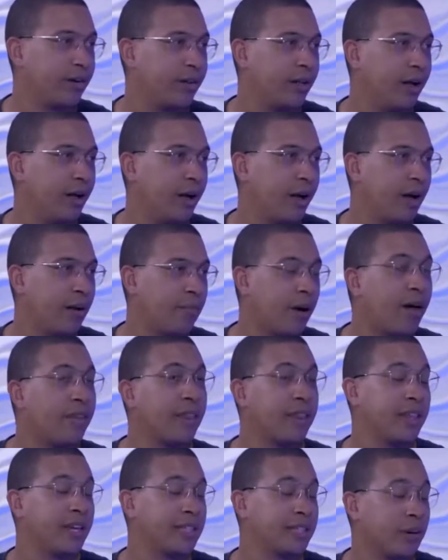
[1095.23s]
Mm-hmm. Other
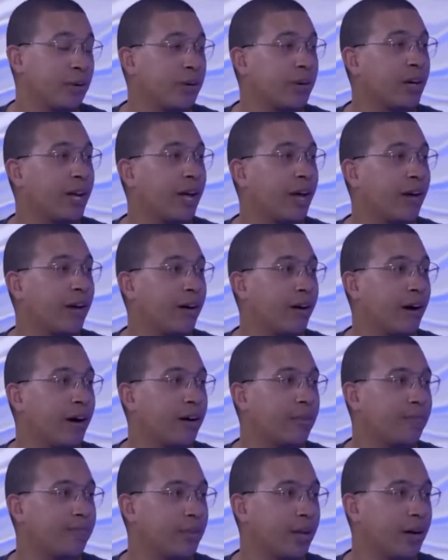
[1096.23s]
things I would look at
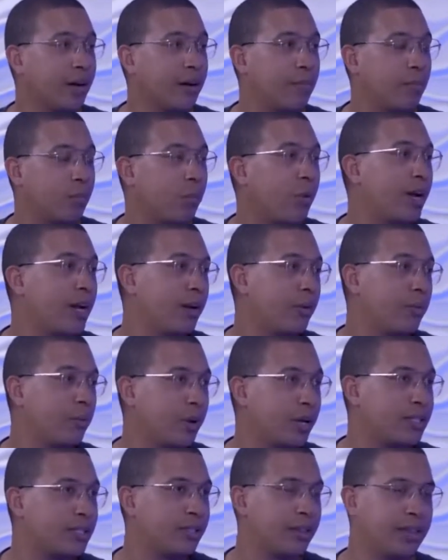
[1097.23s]
are
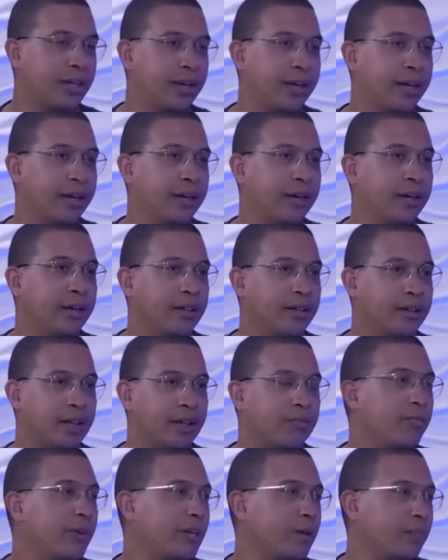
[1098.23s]
what's the
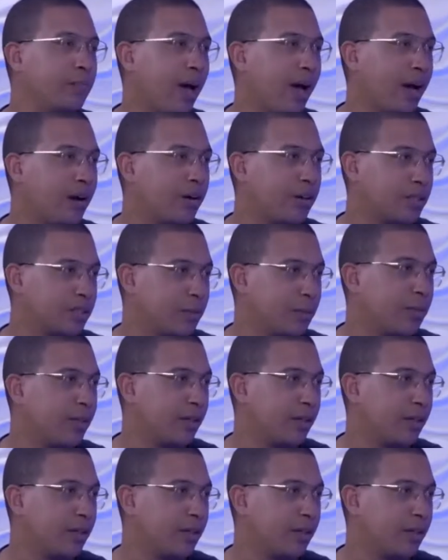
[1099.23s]
feedback or some of